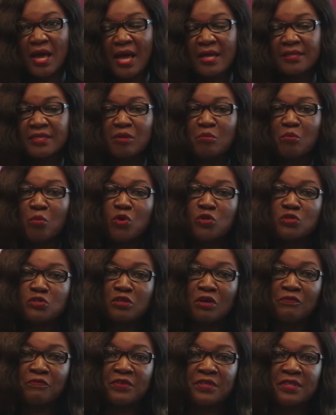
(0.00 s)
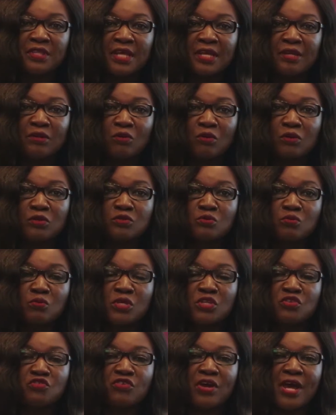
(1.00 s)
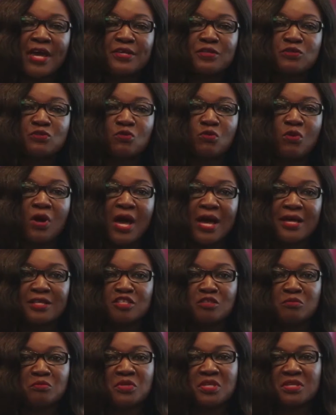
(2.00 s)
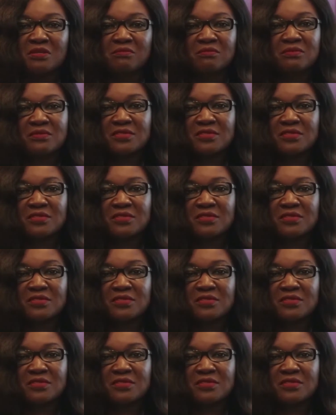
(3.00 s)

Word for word: I think most often than not, we try so hard to be